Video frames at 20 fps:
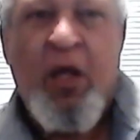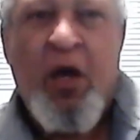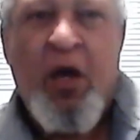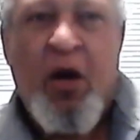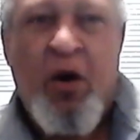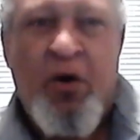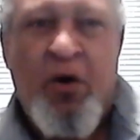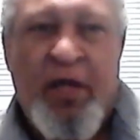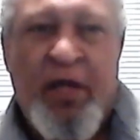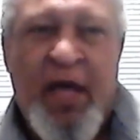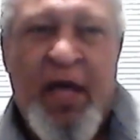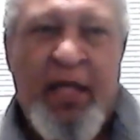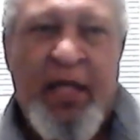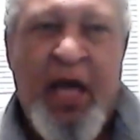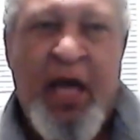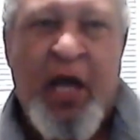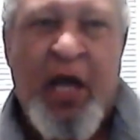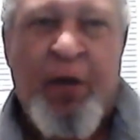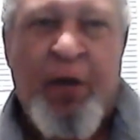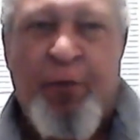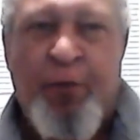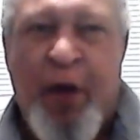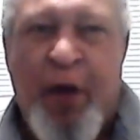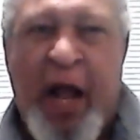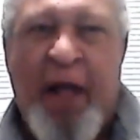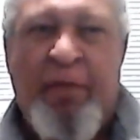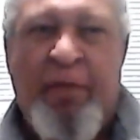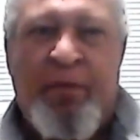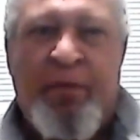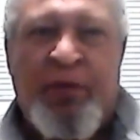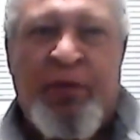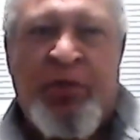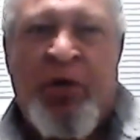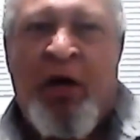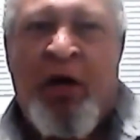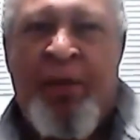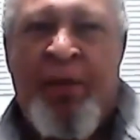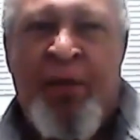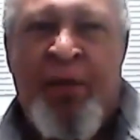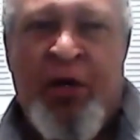Okay, not a problem. So
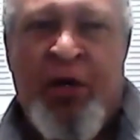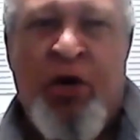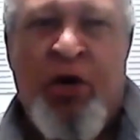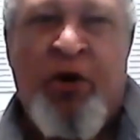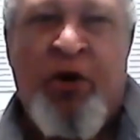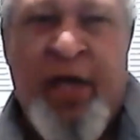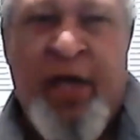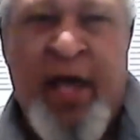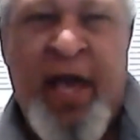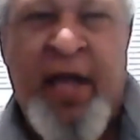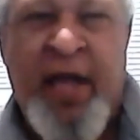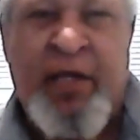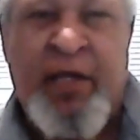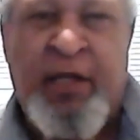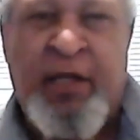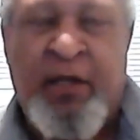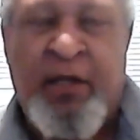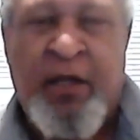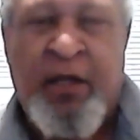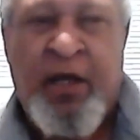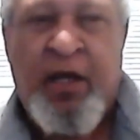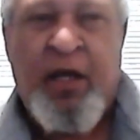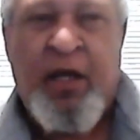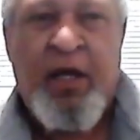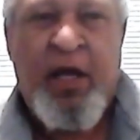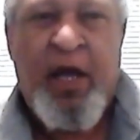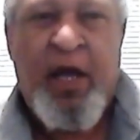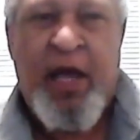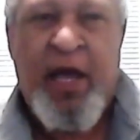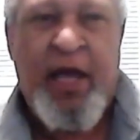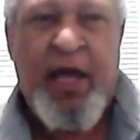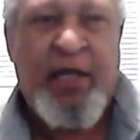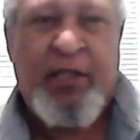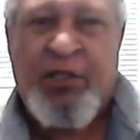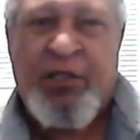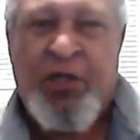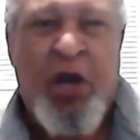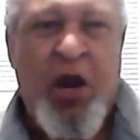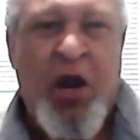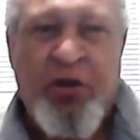I'm going to go ahead
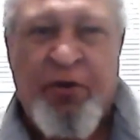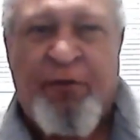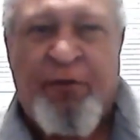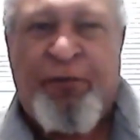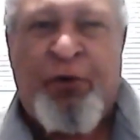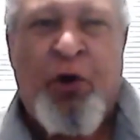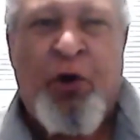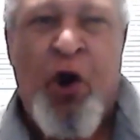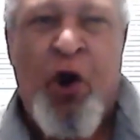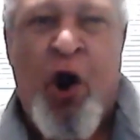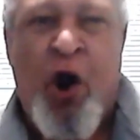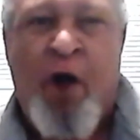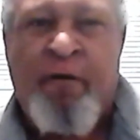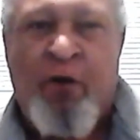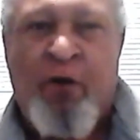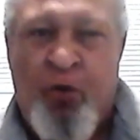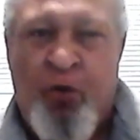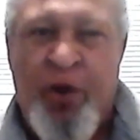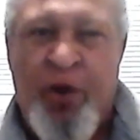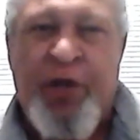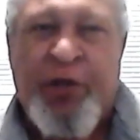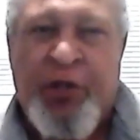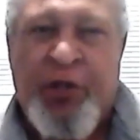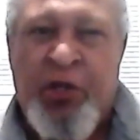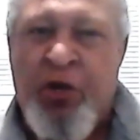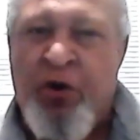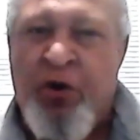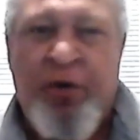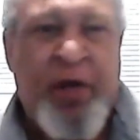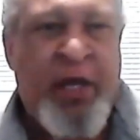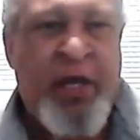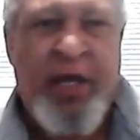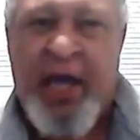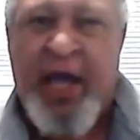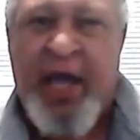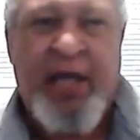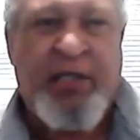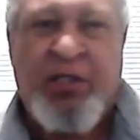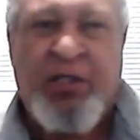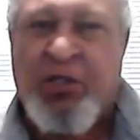and turn the floor over with you
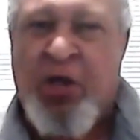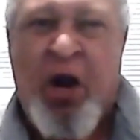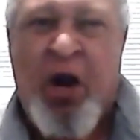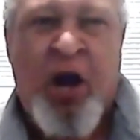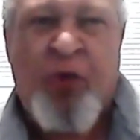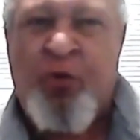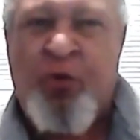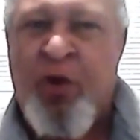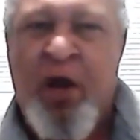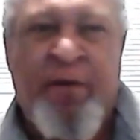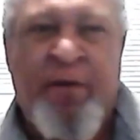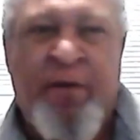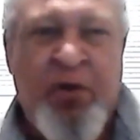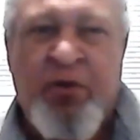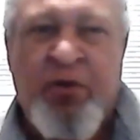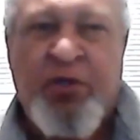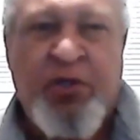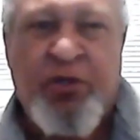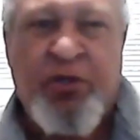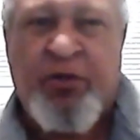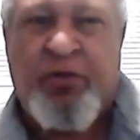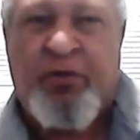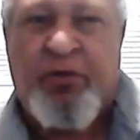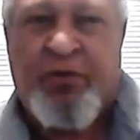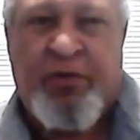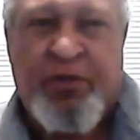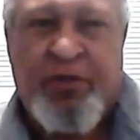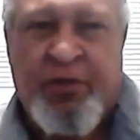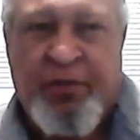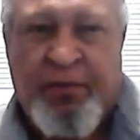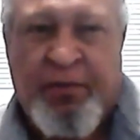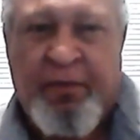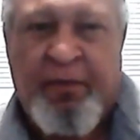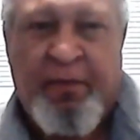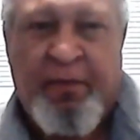and start wherever you choose.